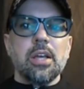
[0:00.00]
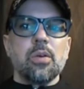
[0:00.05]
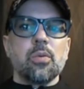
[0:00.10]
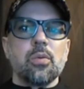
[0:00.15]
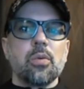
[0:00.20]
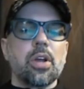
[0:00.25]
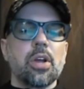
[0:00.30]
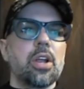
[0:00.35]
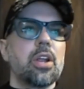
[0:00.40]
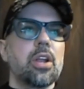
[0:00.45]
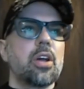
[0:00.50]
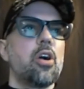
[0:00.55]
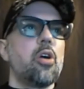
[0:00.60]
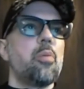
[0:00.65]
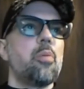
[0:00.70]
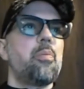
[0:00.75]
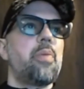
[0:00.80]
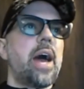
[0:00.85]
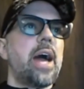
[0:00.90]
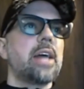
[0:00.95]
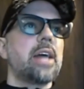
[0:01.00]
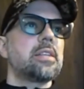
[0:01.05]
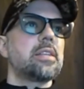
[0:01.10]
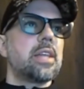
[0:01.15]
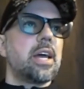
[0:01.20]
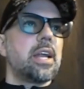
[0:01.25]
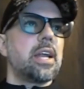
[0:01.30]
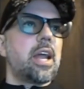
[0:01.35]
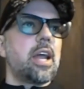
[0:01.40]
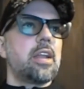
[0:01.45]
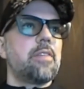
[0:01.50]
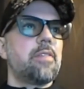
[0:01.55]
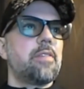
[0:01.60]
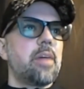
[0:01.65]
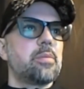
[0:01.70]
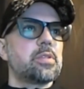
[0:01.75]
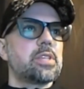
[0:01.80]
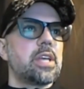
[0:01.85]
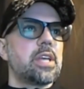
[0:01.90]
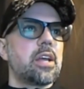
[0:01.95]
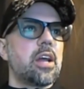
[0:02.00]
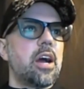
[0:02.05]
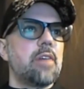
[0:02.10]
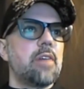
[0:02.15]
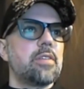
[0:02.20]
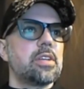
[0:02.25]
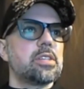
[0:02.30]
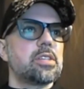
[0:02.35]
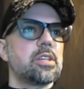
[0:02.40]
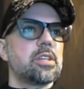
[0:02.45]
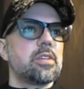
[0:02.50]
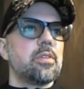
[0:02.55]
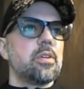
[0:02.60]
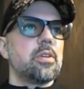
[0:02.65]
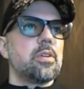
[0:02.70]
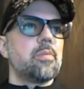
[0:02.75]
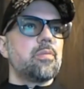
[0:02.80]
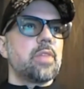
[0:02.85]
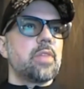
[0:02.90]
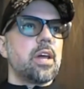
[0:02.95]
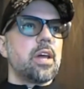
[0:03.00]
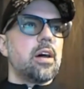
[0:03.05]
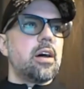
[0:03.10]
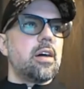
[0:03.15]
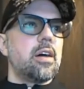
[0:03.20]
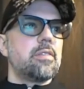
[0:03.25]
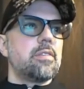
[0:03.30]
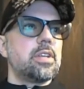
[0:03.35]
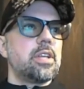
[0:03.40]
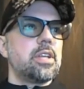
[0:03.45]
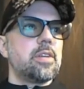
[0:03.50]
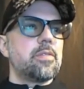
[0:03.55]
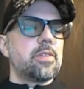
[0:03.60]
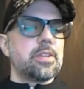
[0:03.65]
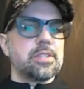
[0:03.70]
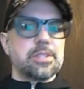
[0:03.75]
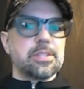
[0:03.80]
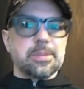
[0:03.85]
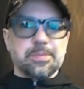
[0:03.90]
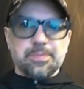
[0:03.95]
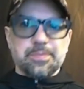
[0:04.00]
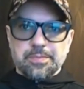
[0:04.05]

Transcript: We're going to go back to that 95% confidence interval of the difference.